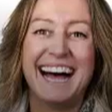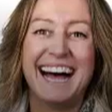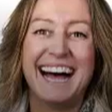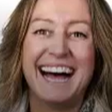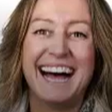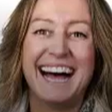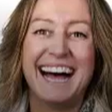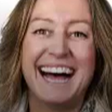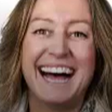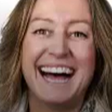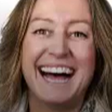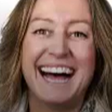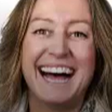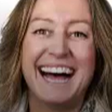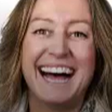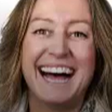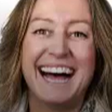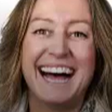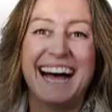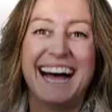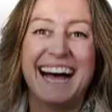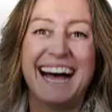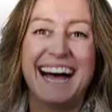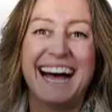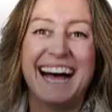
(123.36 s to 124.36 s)

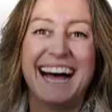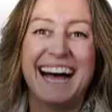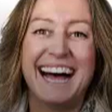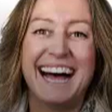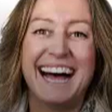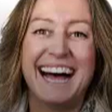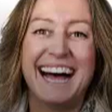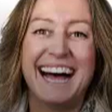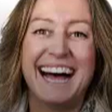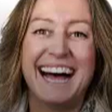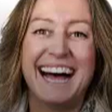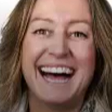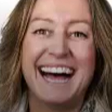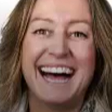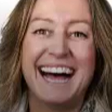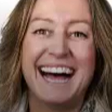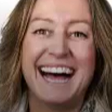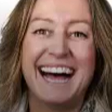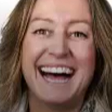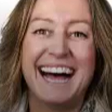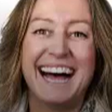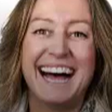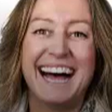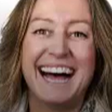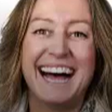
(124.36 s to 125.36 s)

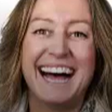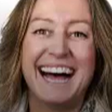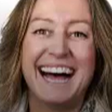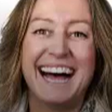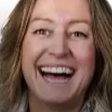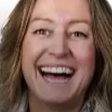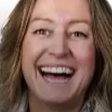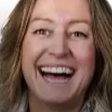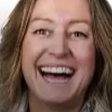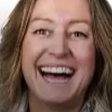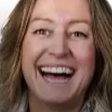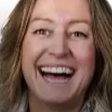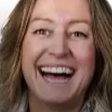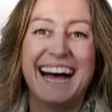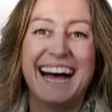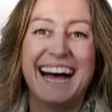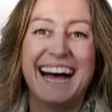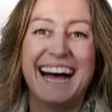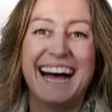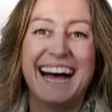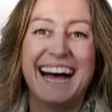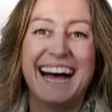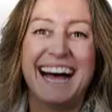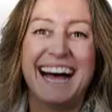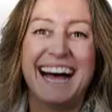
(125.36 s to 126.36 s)

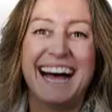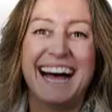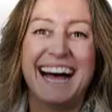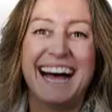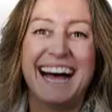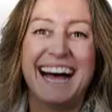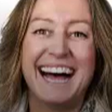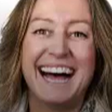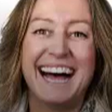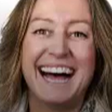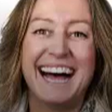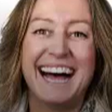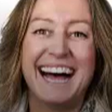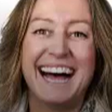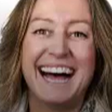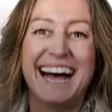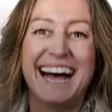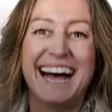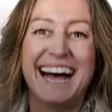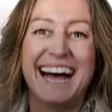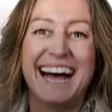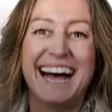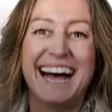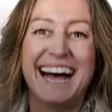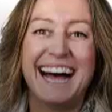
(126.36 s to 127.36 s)

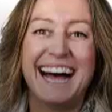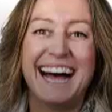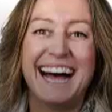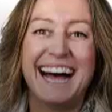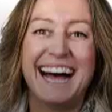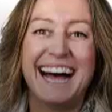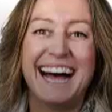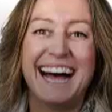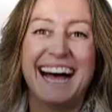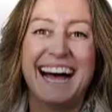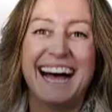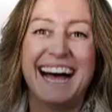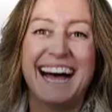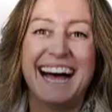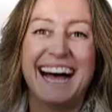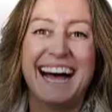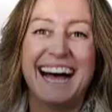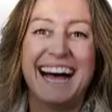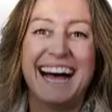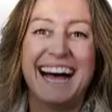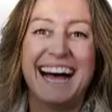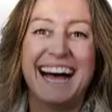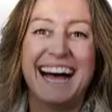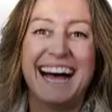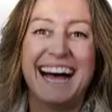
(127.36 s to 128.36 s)

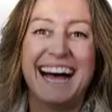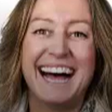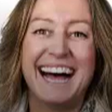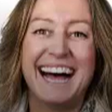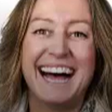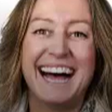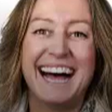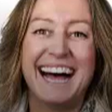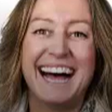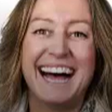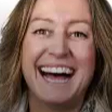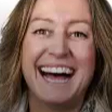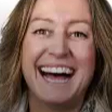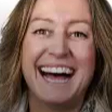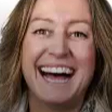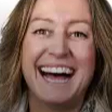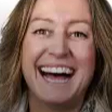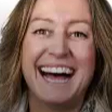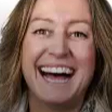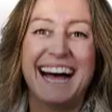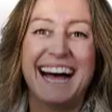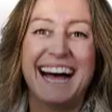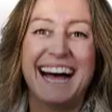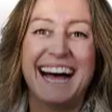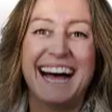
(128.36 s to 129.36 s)

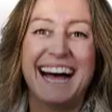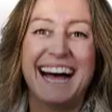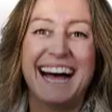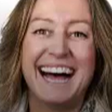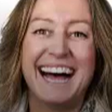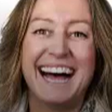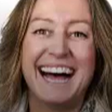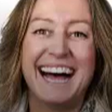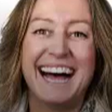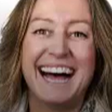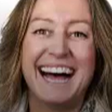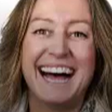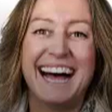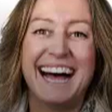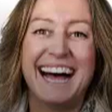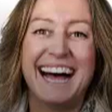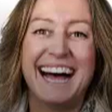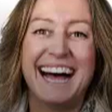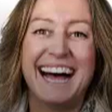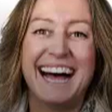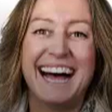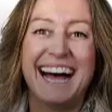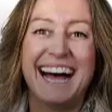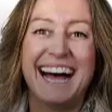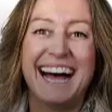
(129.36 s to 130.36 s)

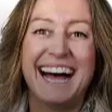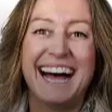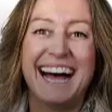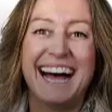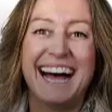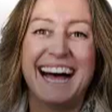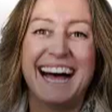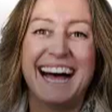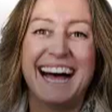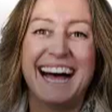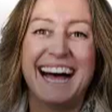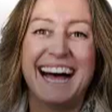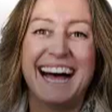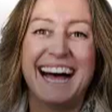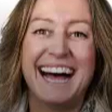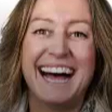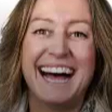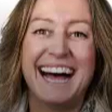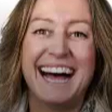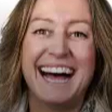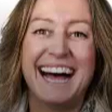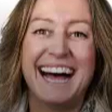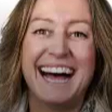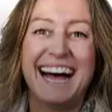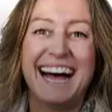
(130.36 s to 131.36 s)
[no speech]